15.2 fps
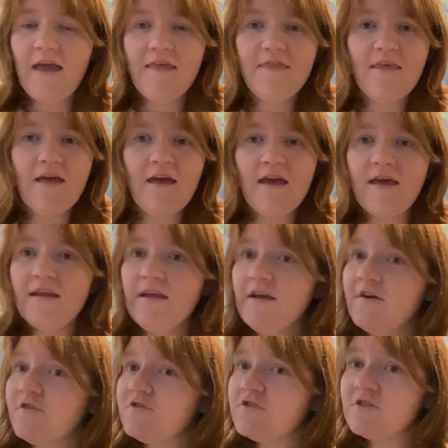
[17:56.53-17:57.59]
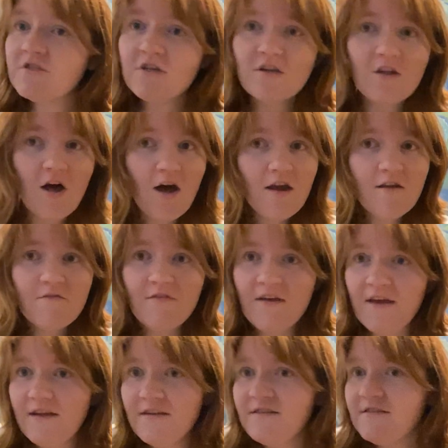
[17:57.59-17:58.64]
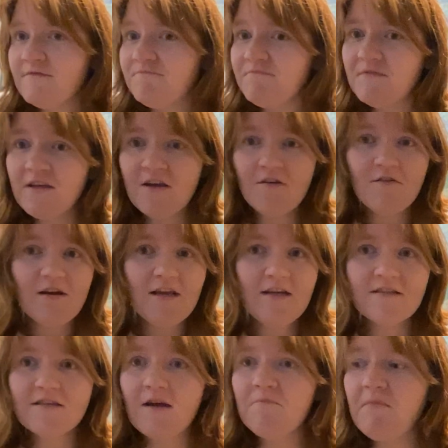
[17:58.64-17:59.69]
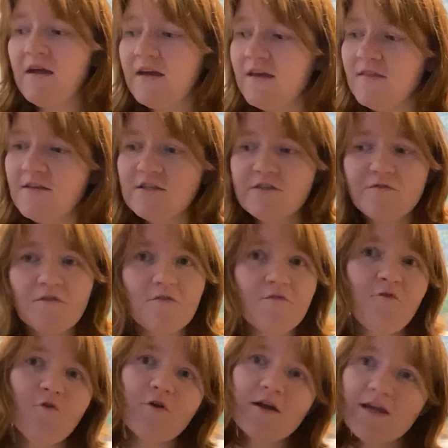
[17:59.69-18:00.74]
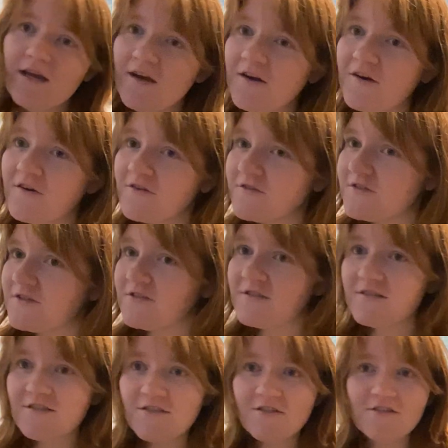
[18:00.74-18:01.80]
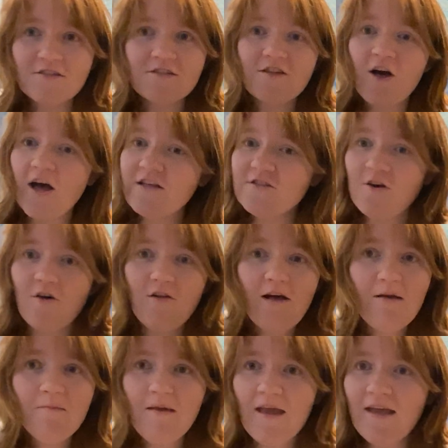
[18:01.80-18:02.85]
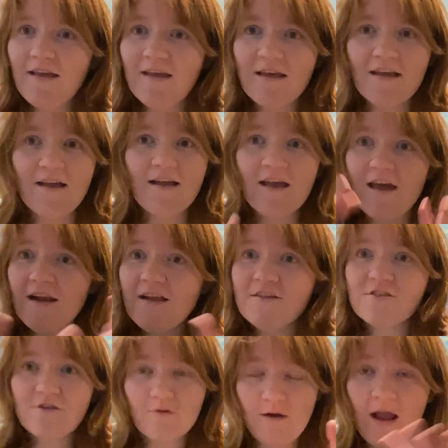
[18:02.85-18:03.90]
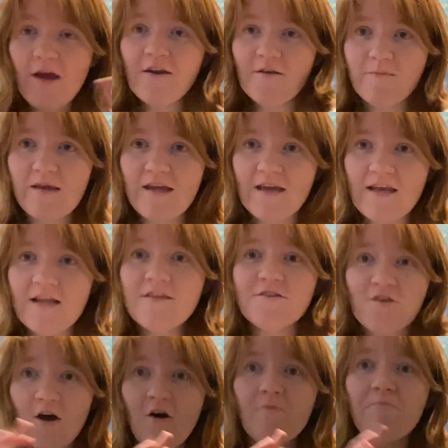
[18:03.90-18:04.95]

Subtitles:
then here's just a lot of it. Here it is, I'm making this for 4 years, it's all I'm making, and it's surrounding me, and it's all